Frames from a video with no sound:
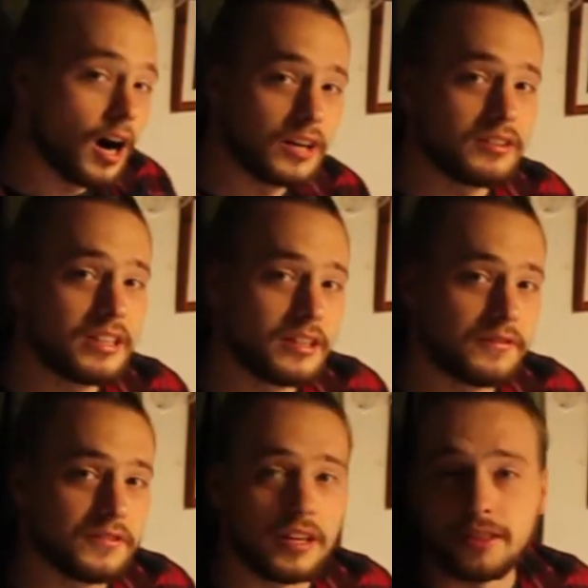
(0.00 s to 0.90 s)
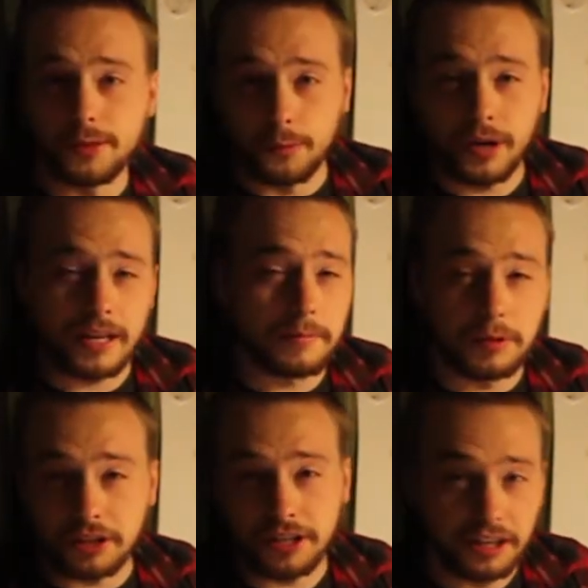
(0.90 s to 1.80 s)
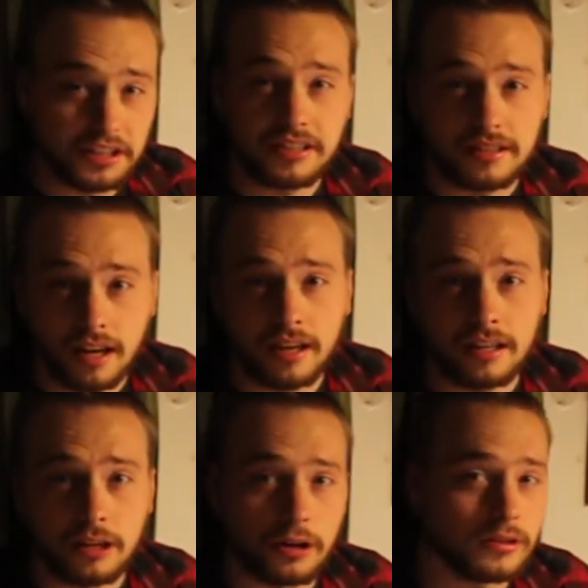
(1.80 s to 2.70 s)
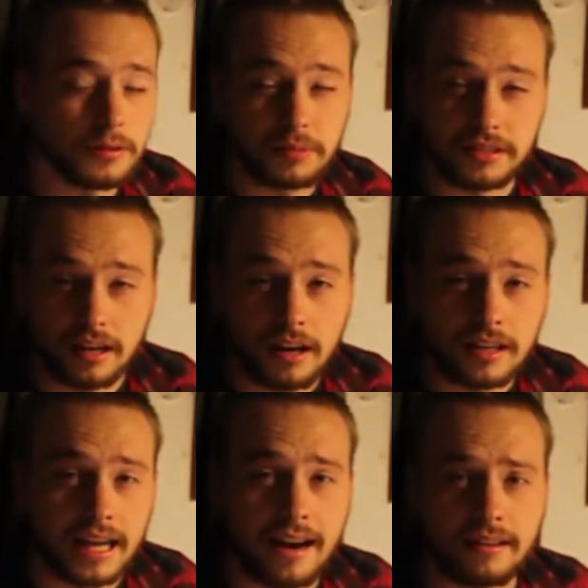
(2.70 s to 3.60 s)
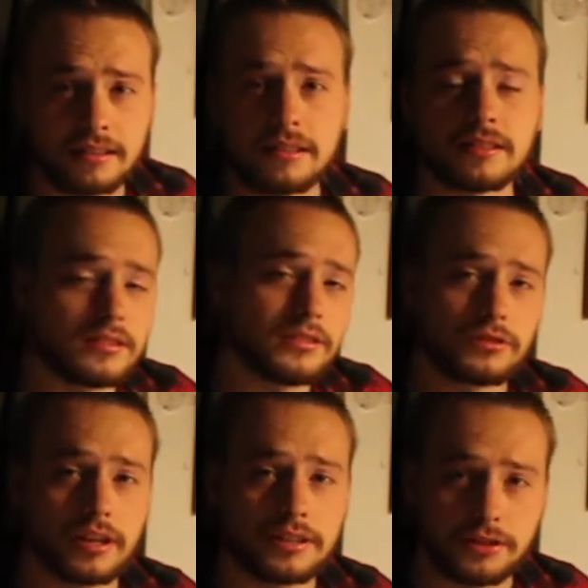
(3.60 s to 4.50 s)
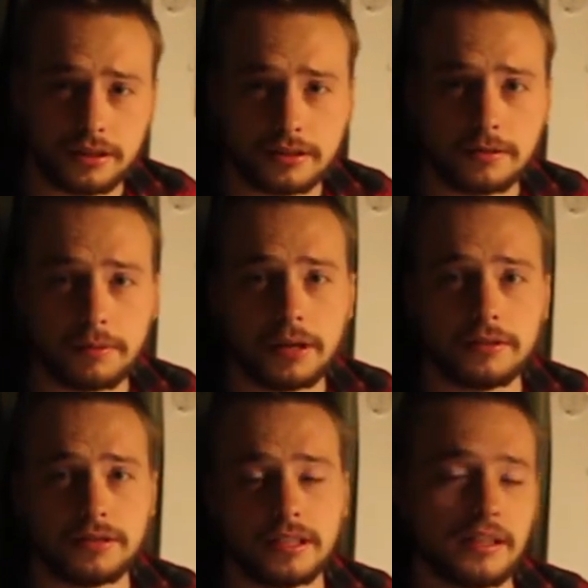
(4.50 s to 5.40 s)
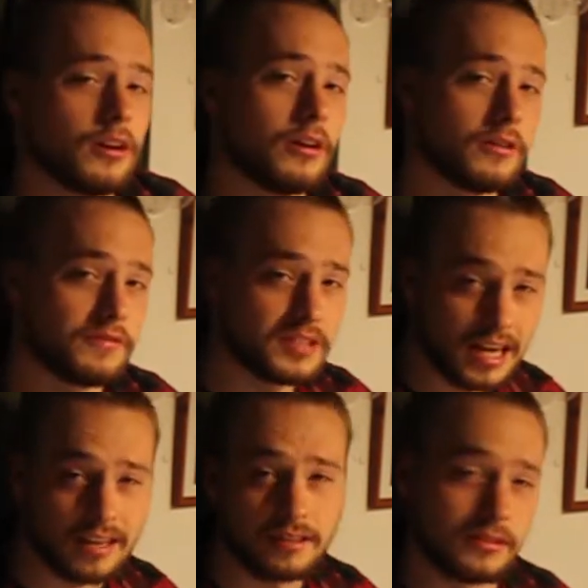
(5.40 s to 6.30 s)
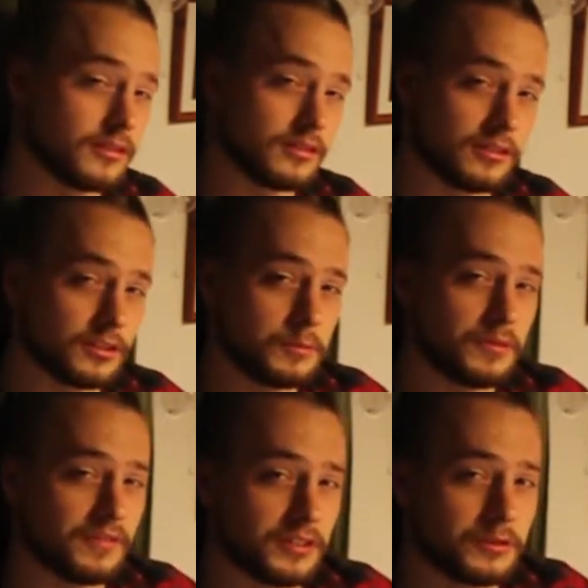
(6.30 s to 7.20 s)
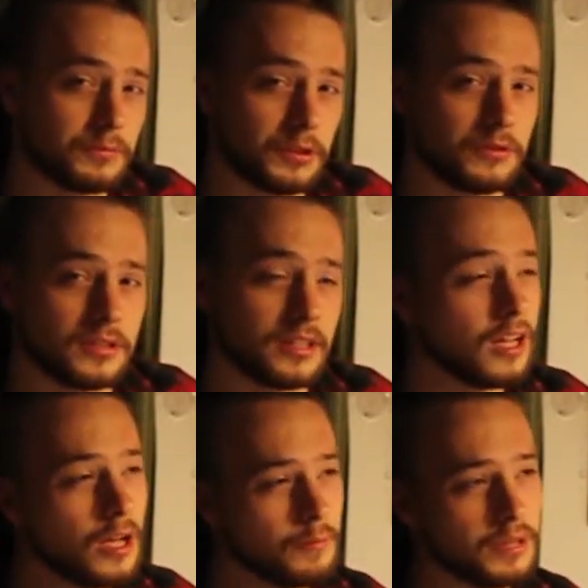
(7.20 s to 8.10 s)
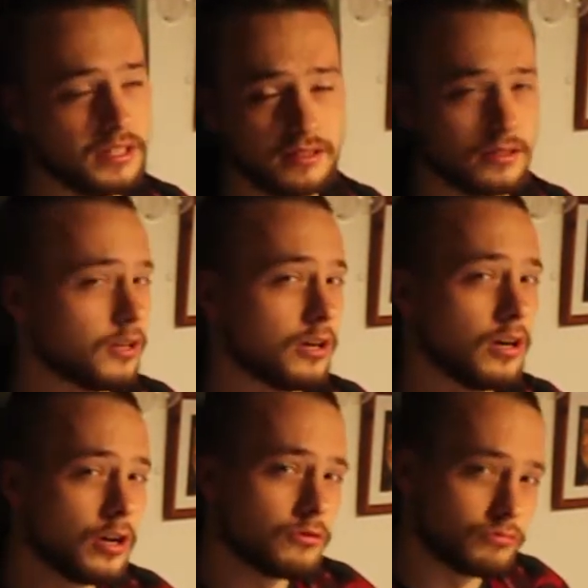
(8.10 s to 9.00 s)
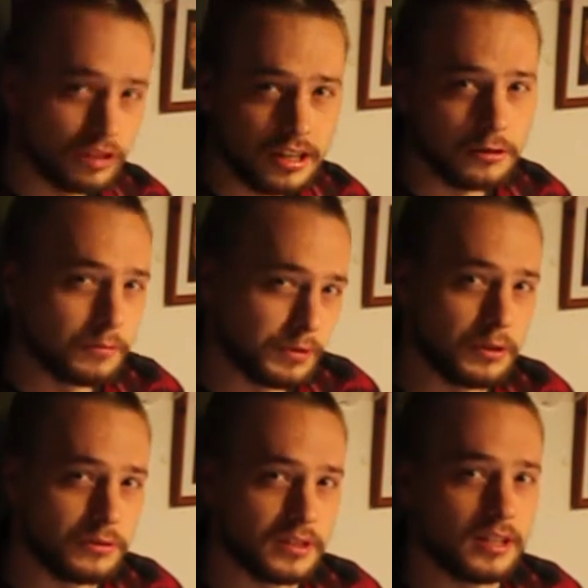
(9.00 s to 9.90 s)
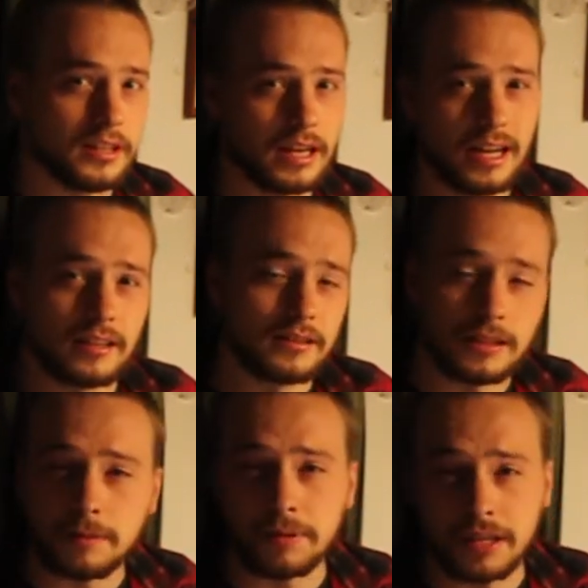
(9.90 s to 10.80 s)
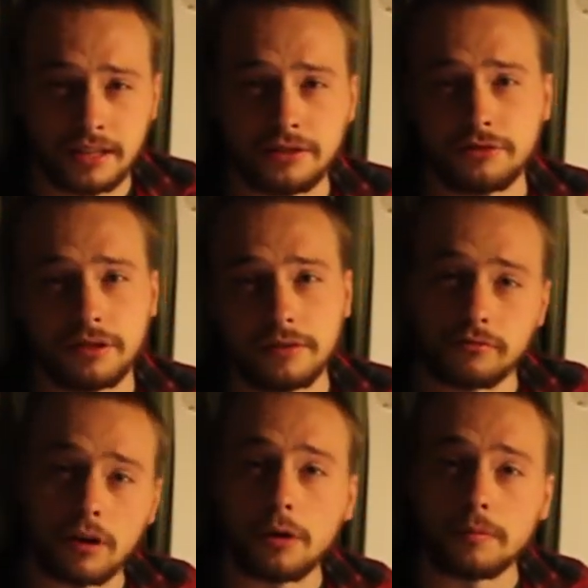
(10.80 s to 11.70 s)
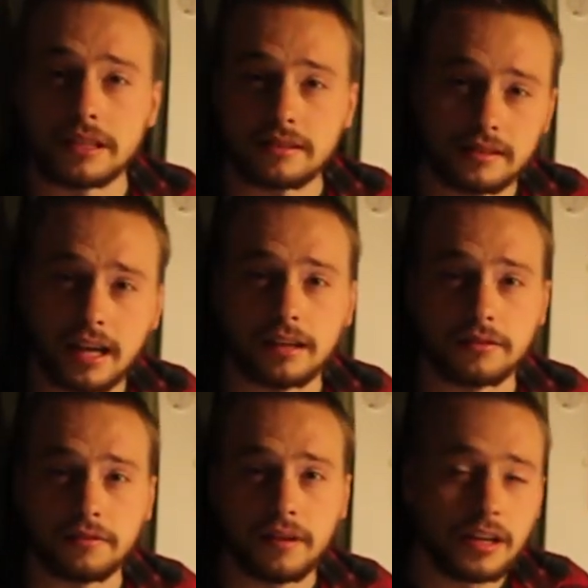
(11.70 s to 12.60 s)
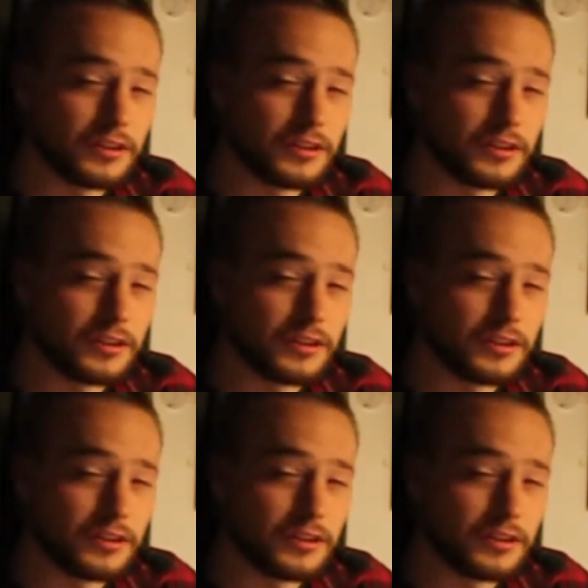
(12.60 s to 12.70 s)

I really loved it. The witty but cutting dialogue, the bizarre characters and the strange juxtaposing of decadence and superficial beauty meets the real beauty and deeper history of Rome itself.